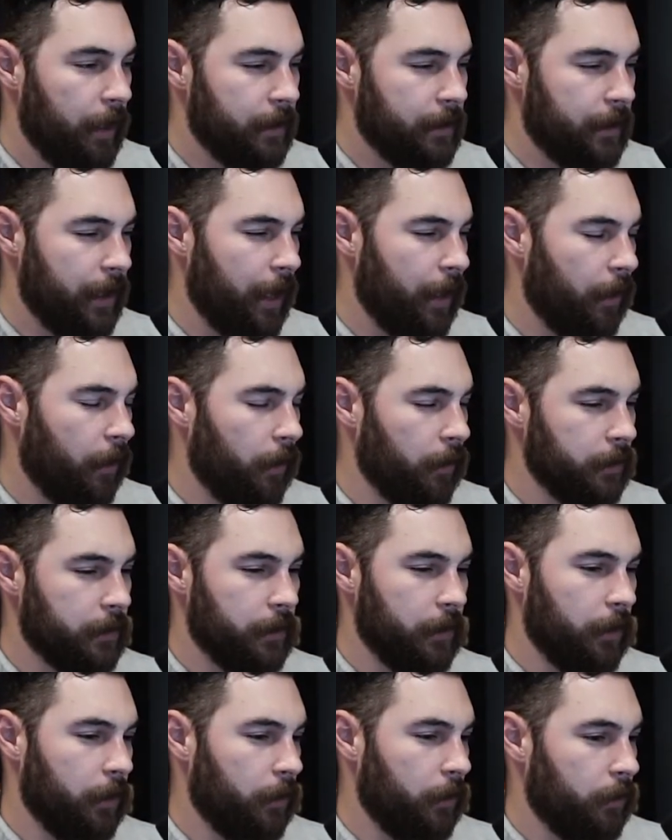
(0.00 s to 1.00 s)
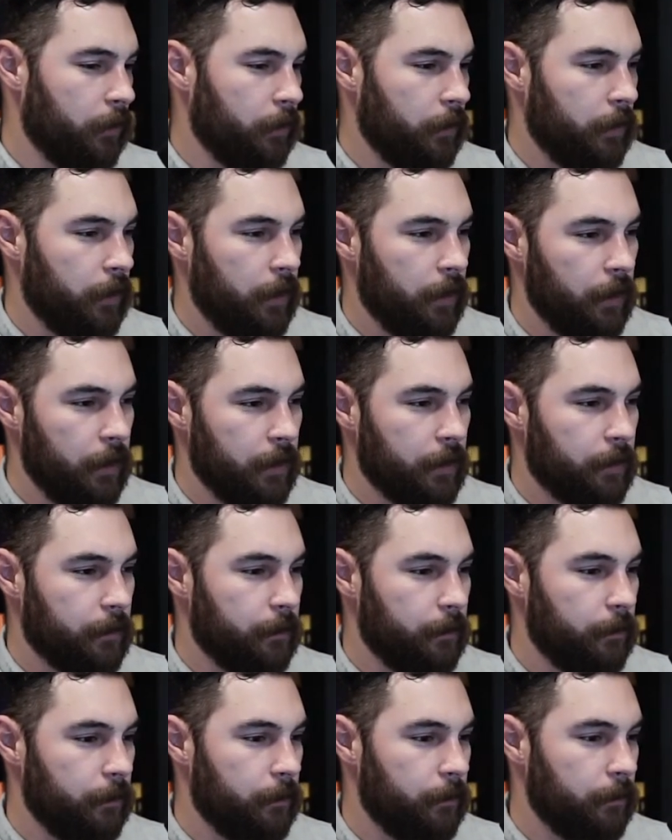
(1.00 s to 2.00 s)
is that also in
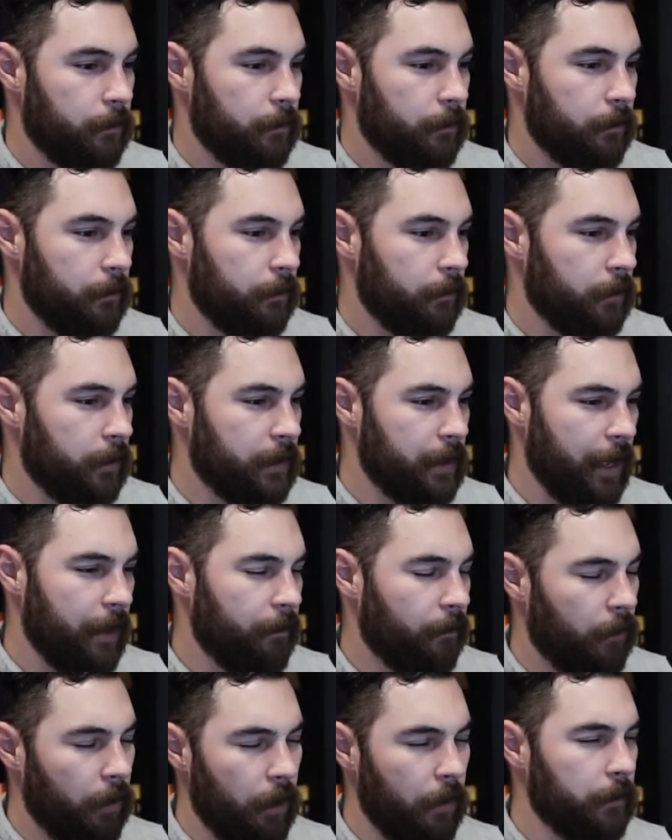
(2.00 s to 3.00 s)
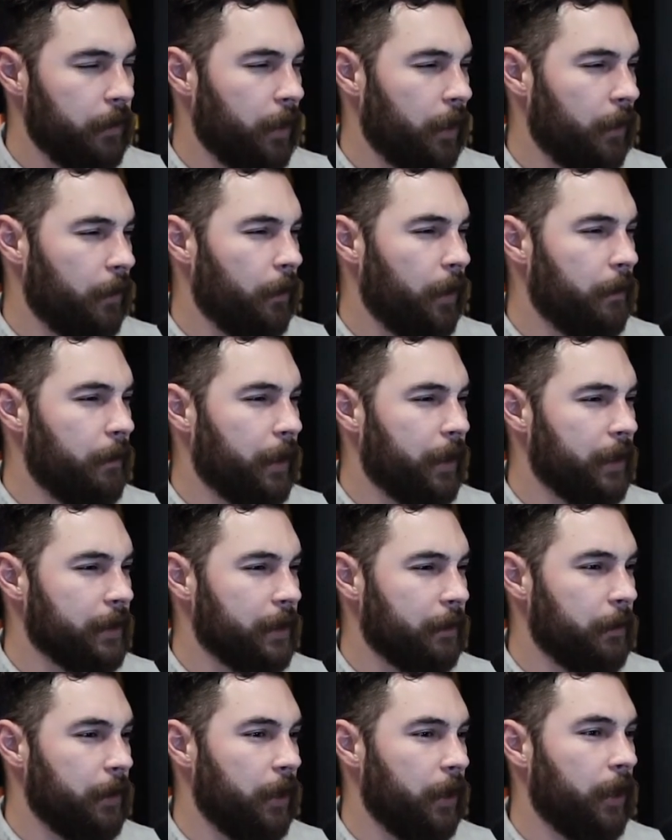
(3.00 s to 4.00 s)
this? Is that involved in any way? Because
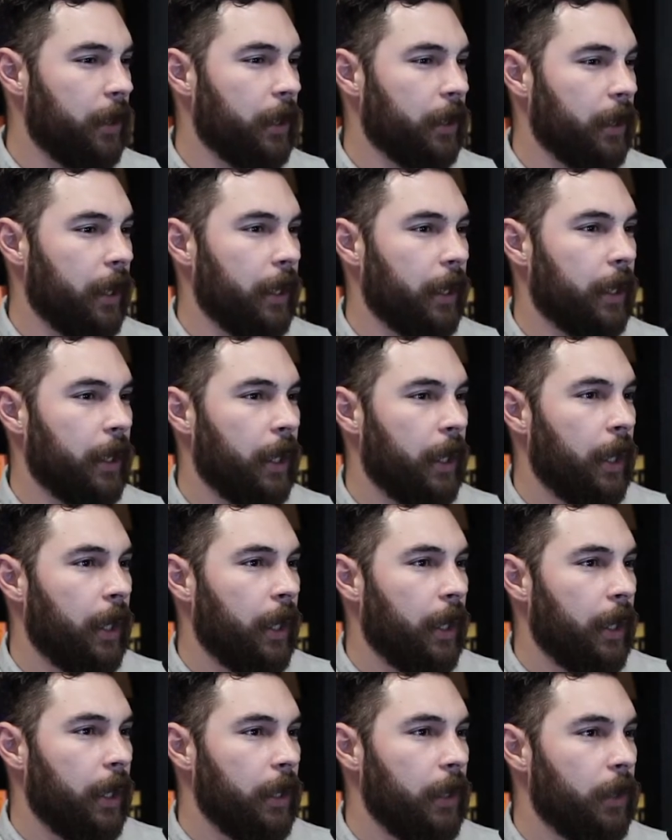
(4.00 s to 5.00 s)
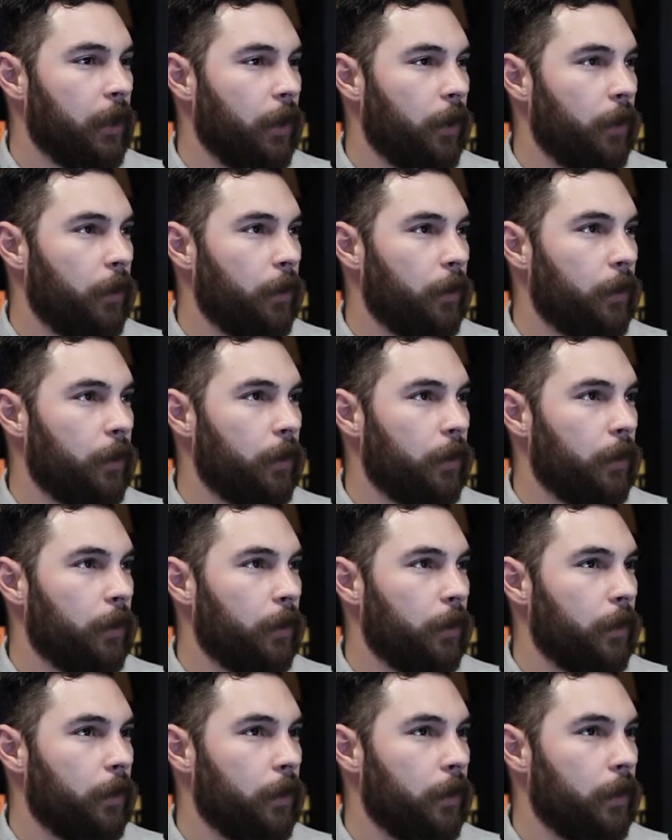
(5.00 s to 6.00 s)
I'm hearing like, you know,
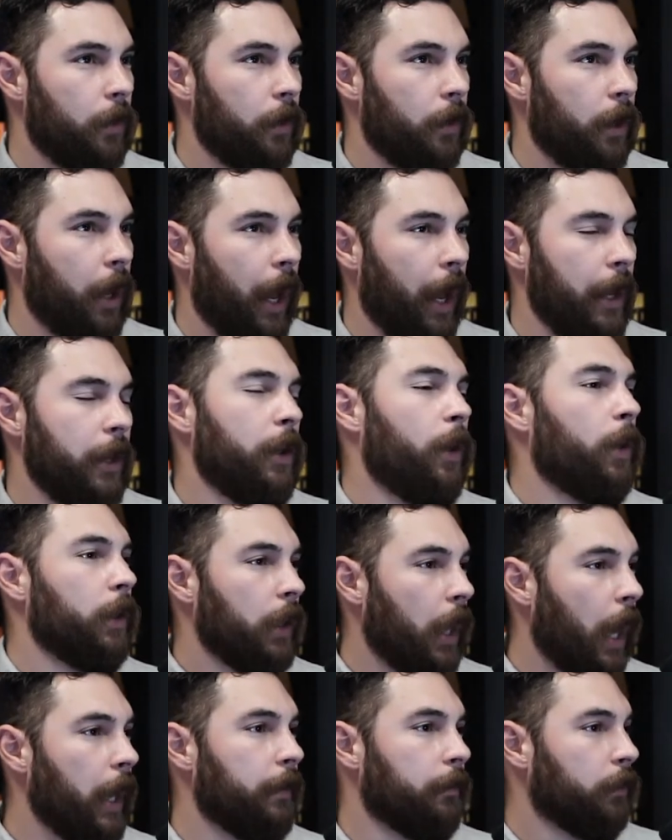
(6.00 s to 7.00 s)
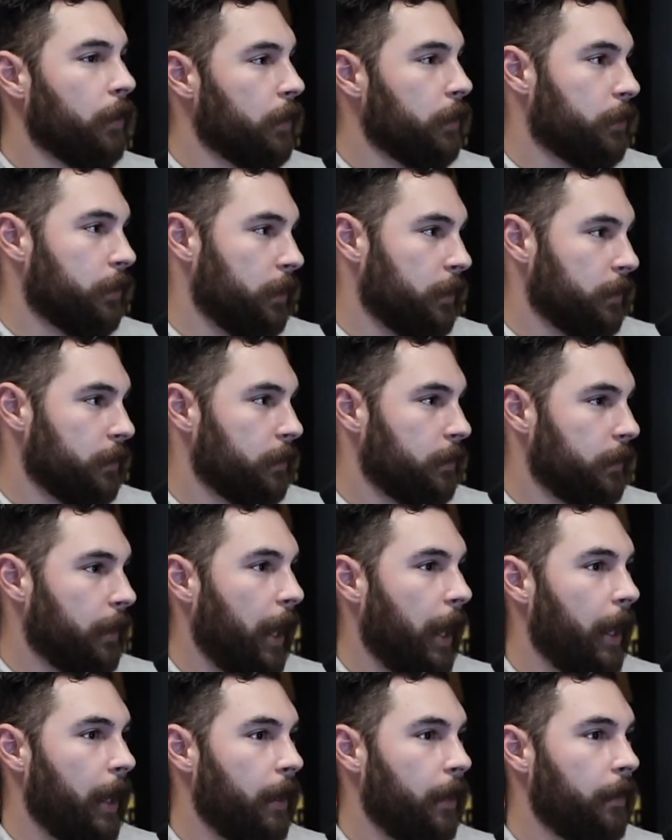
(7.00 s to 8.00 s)
I know a lot of Christians
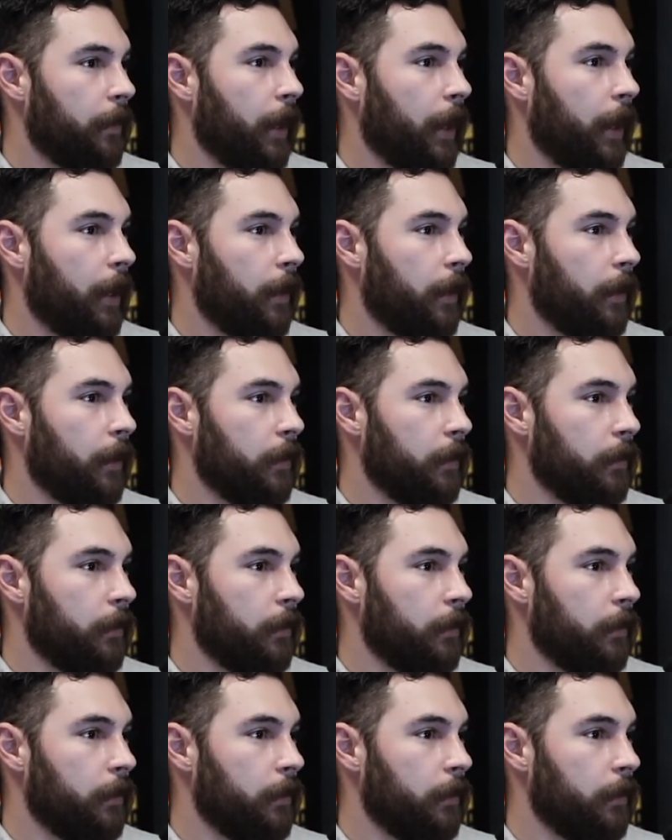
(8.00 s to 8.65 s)
that that